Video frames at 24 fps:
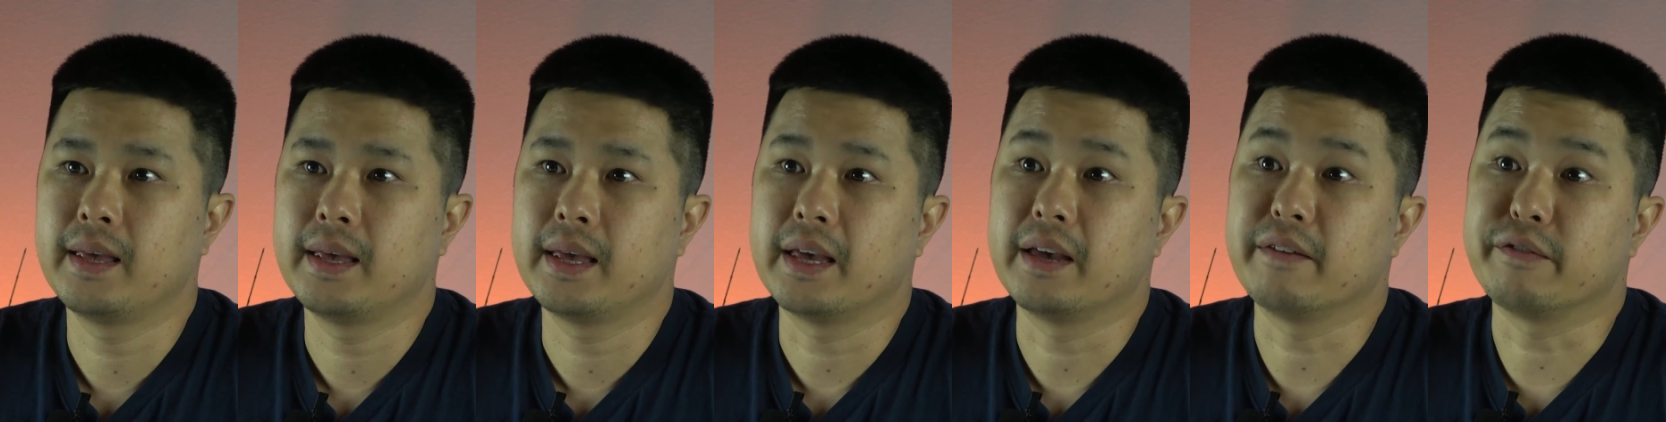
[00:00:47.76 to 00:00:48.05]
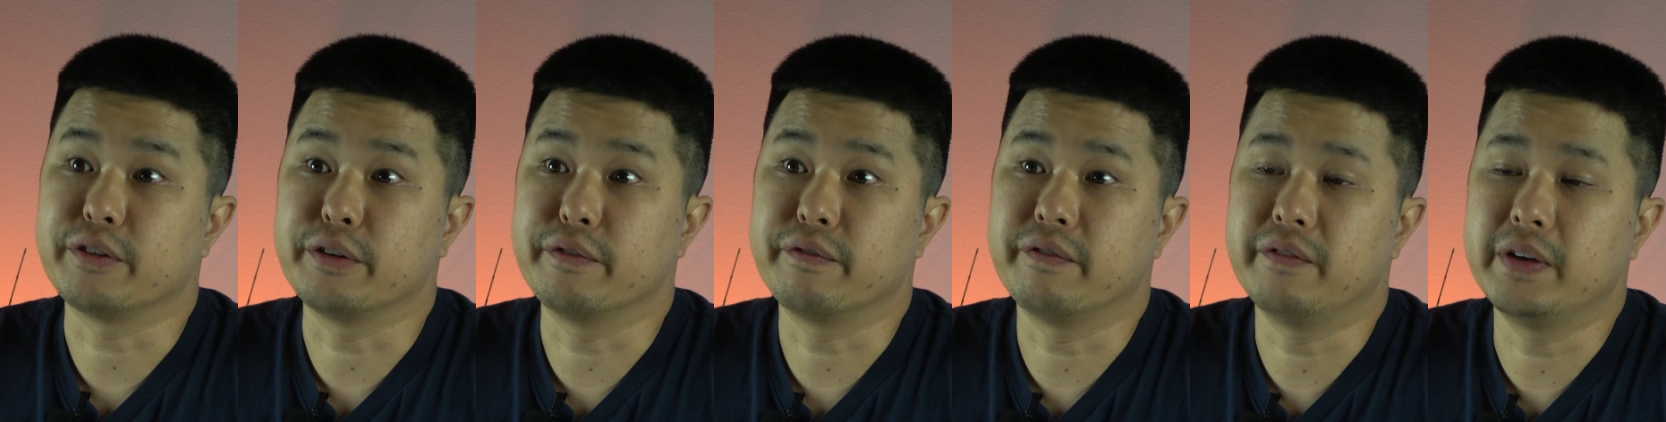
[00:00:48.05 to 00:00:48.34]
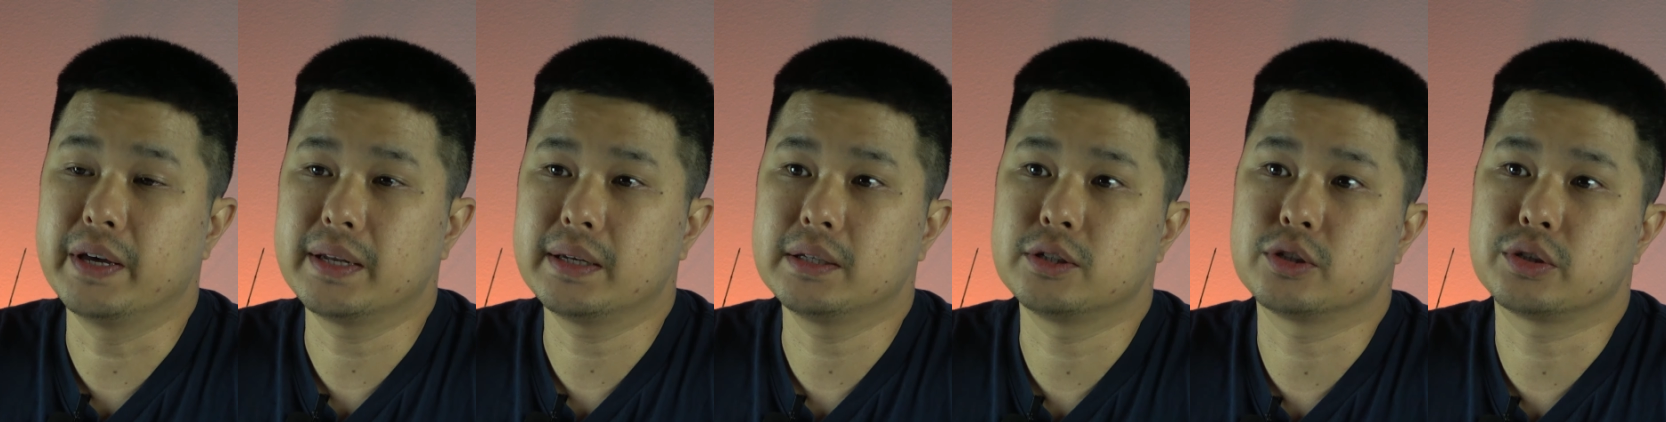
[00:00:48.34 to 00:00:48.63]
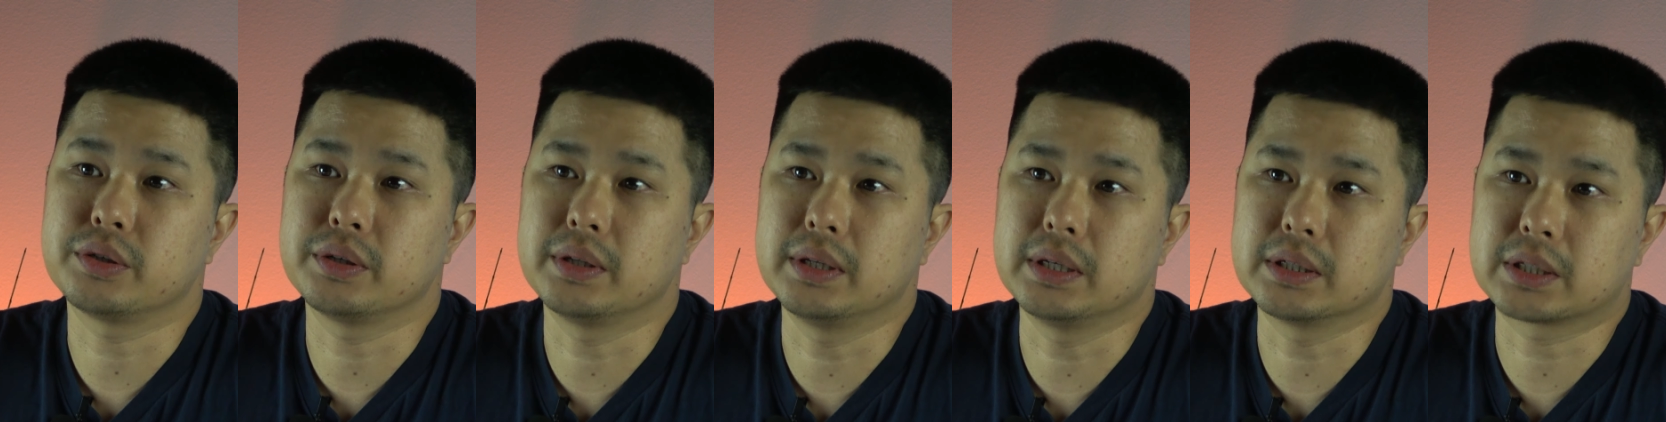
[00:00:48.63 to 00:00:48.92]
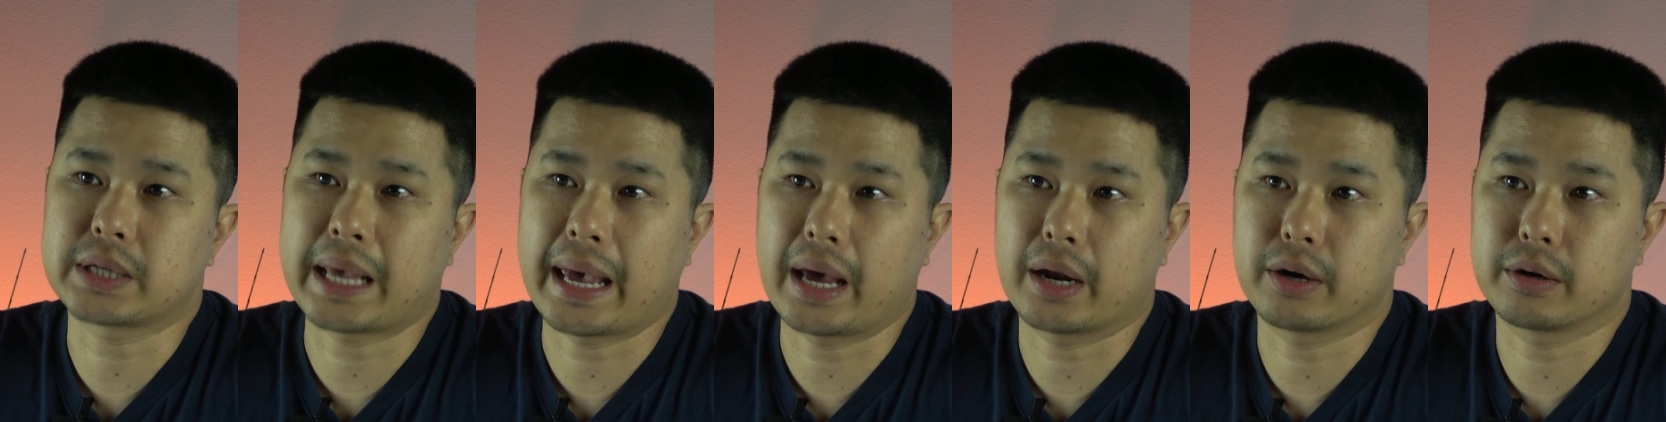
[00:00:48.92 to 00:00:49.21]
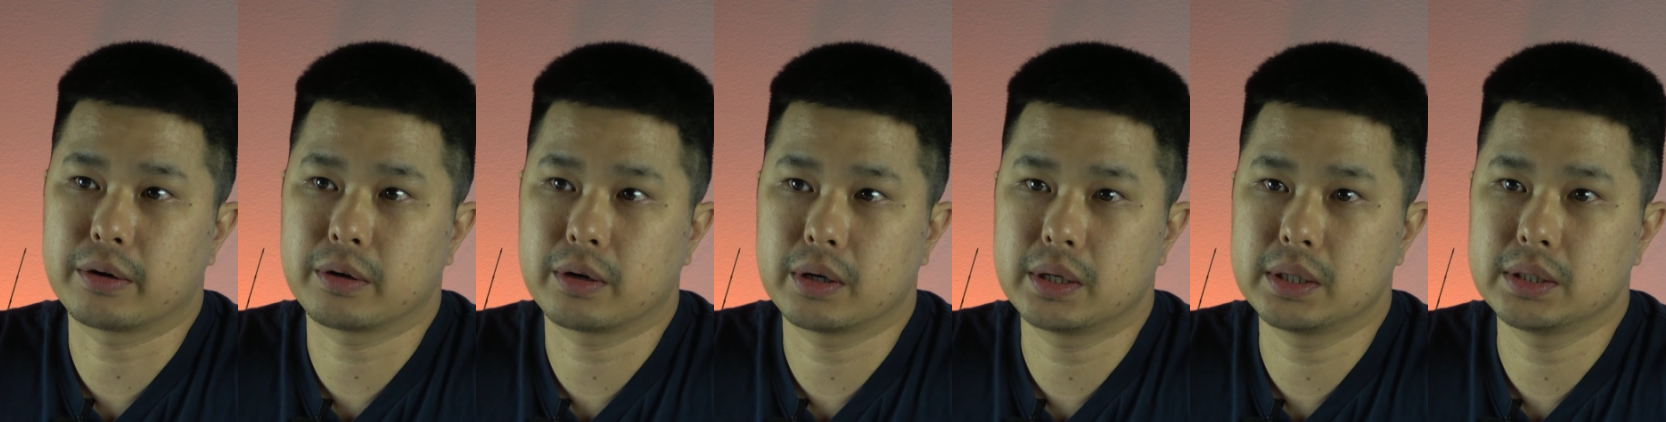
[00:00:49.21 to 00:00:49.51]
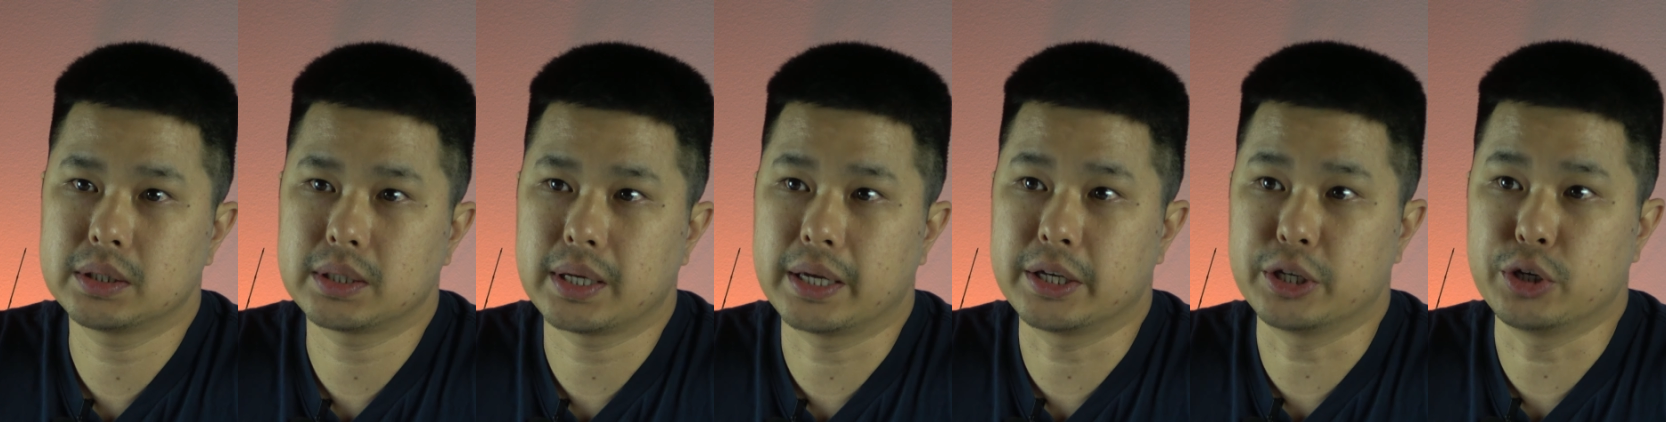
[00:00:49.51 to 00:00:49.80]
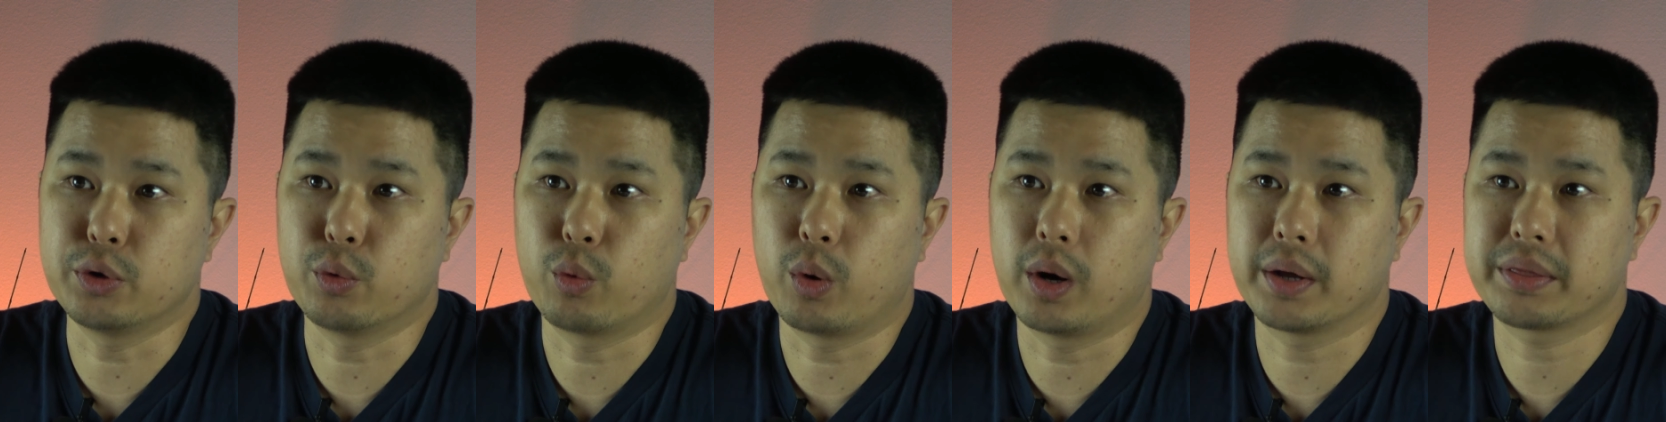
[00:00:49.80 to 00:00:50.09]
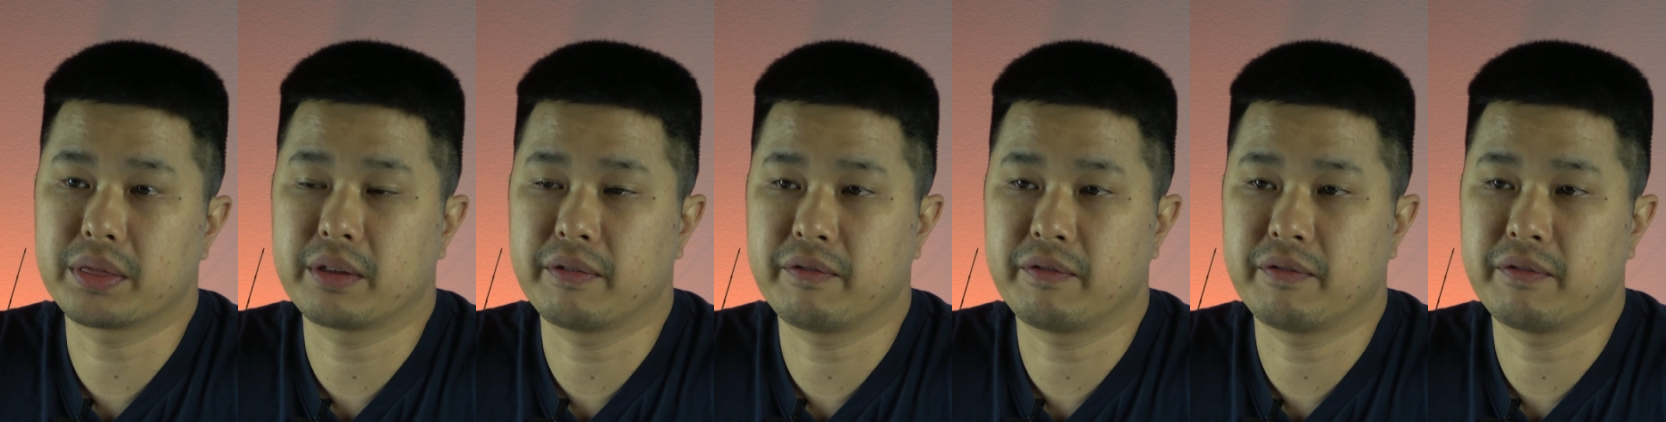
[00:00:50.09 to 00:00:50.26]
If you fit into these categories and you want